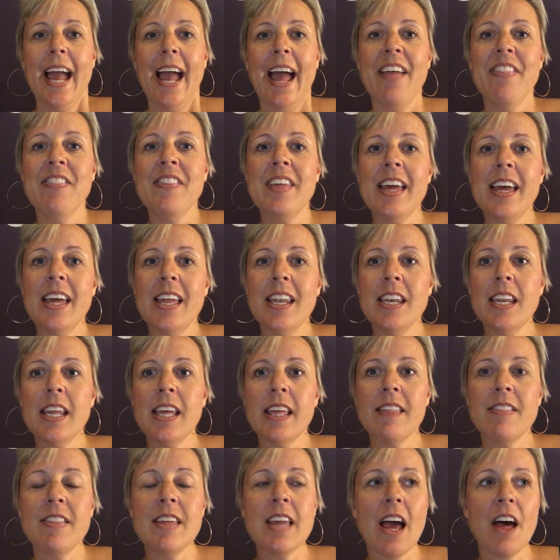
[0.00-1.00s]
And then
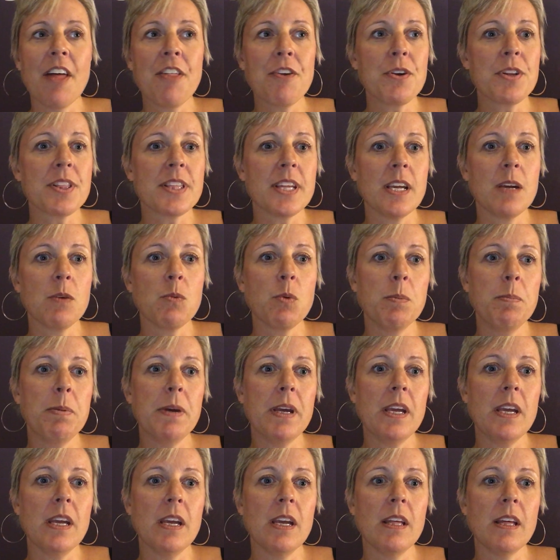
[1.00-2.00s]
the other thing would
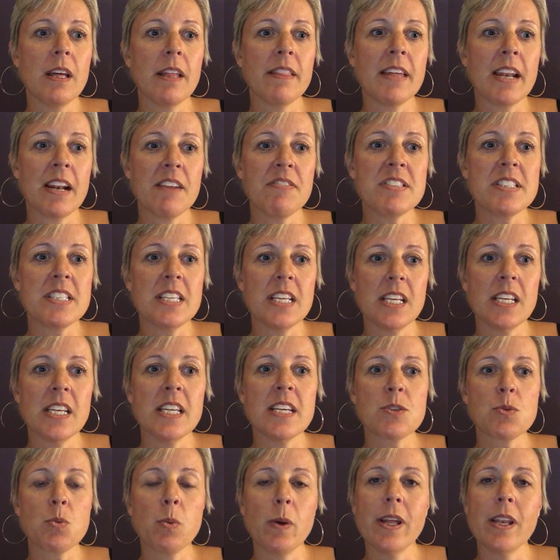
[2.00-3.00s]
be that I've seen
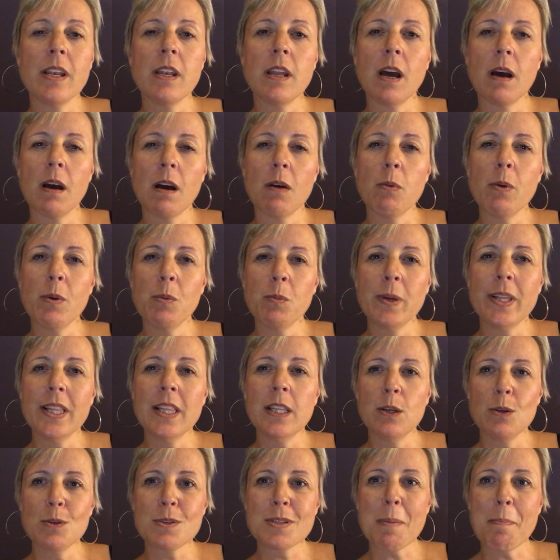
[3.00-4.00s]
is when we
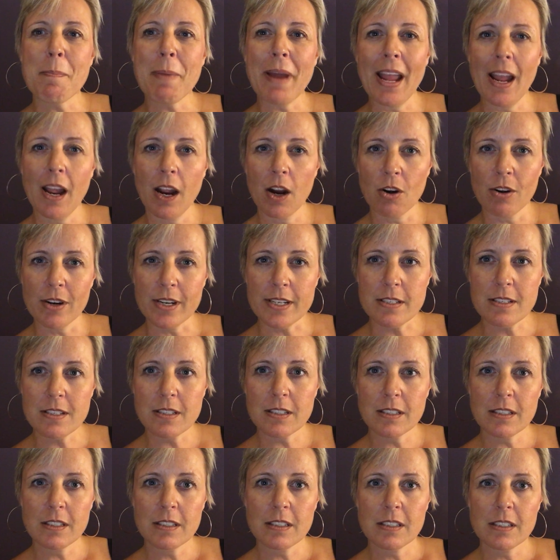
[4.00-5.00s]
lose a
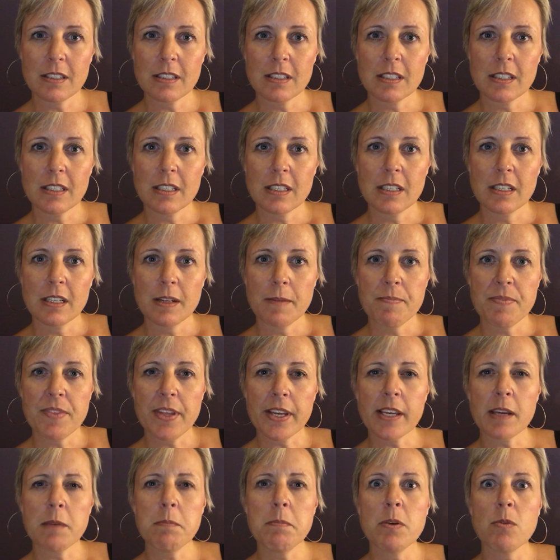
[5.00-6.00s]
parent,
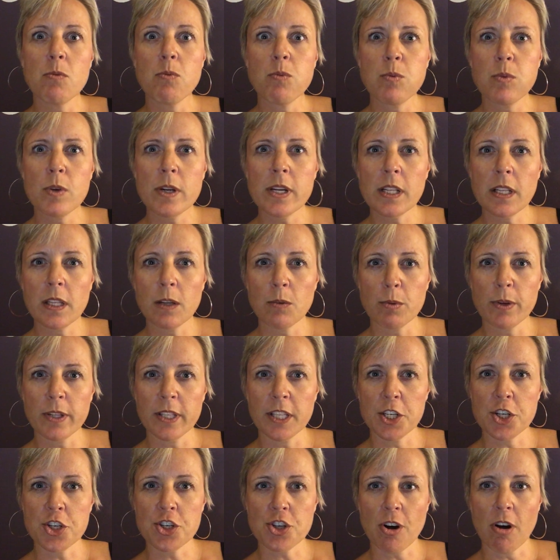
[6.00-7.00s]
it can be really,
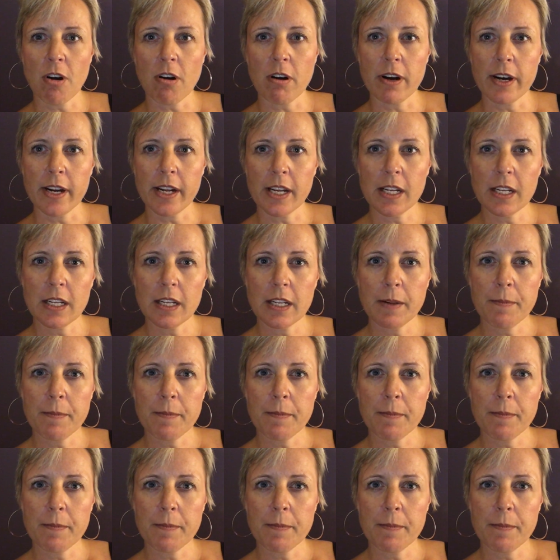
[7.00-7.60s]
really jarring.